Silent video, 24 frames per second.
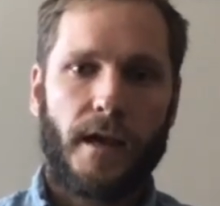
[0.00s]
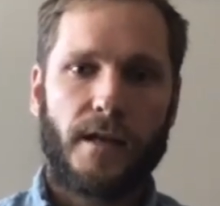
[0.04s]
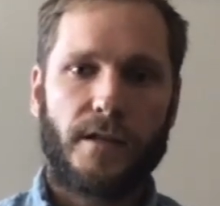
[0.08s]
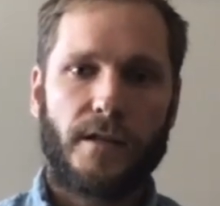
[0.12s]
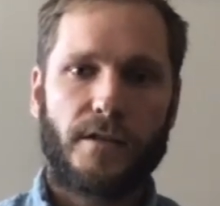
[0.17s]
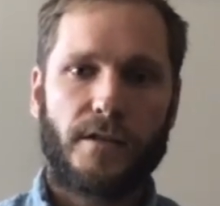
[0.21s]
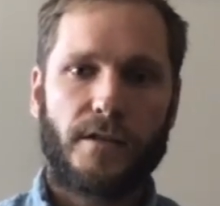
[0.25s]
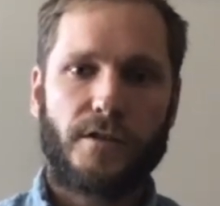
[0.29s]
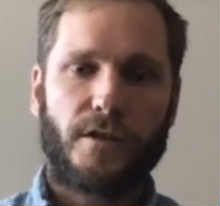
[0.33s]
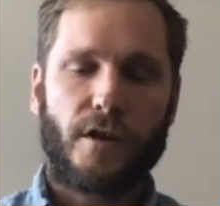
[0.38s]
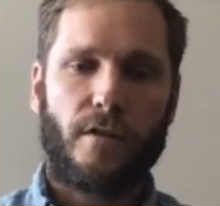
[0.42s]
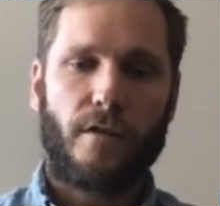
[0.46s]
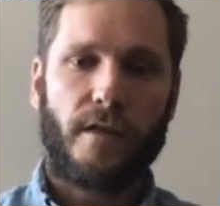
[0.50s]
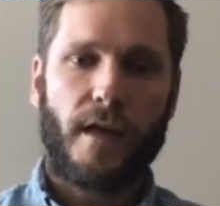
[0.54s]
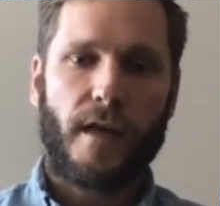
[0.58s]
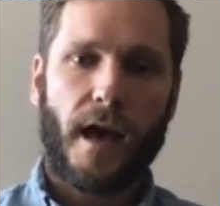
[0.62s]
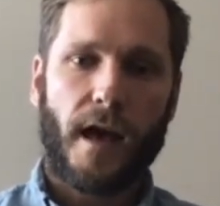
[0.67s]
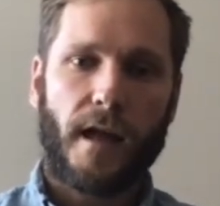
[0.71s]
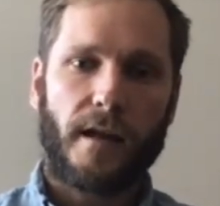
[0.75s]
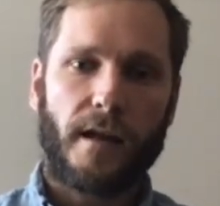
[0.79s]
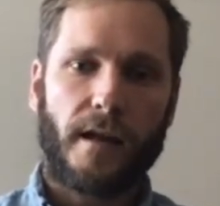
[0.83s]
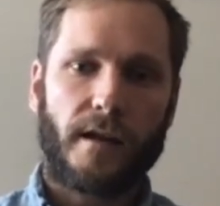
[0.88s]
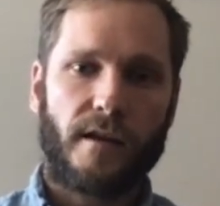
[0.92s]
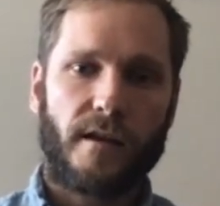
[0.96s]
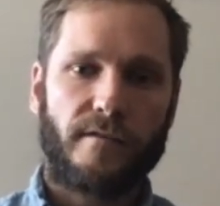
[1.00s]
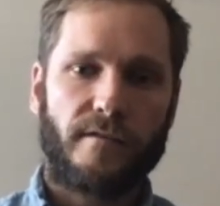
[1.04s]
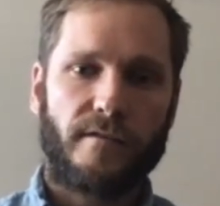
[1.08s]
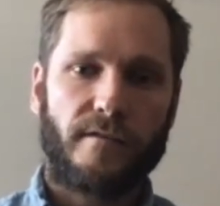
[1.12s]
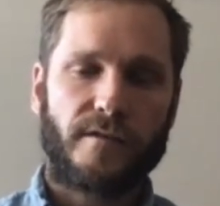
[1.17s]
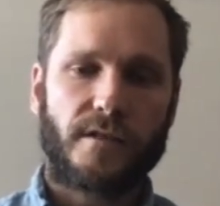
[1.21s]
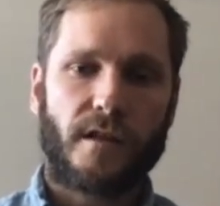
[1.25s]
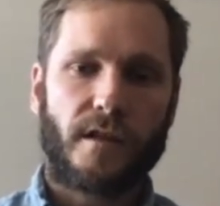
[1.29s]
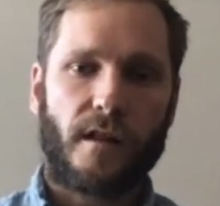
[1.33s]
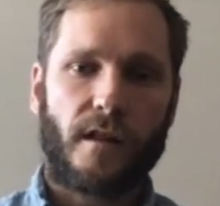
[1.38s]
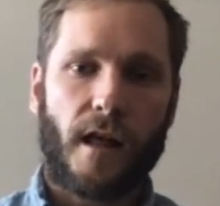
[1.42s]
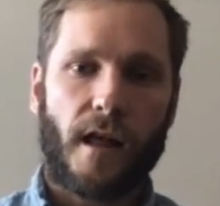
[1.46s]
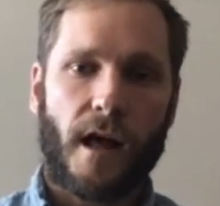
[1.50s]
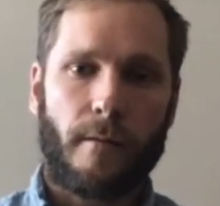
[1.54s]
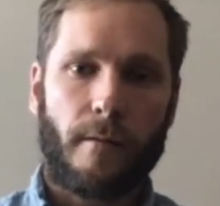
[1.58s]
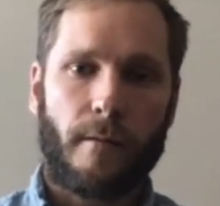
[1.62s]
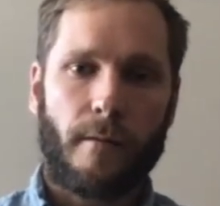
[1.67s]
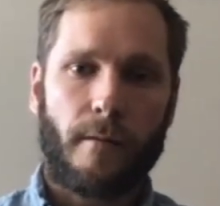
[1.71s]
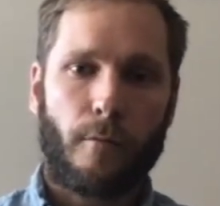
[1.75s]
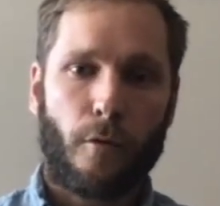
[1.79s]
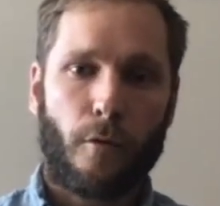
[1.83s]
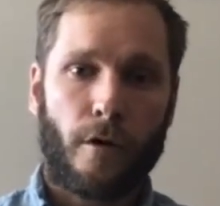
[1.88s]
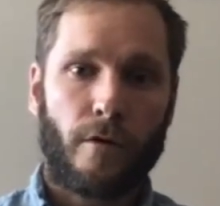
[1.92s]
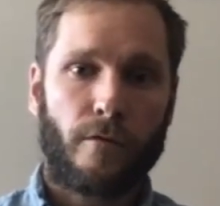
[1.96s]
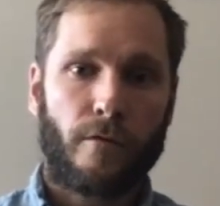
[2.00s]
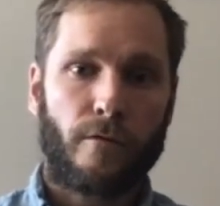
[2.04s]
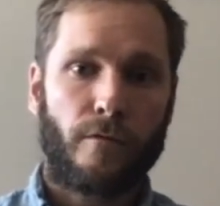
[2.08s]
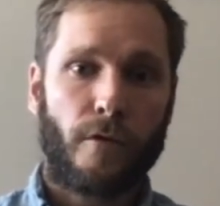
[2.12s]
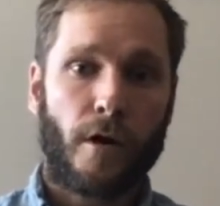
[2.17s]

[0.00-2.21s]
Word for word: And so that gives us a lot more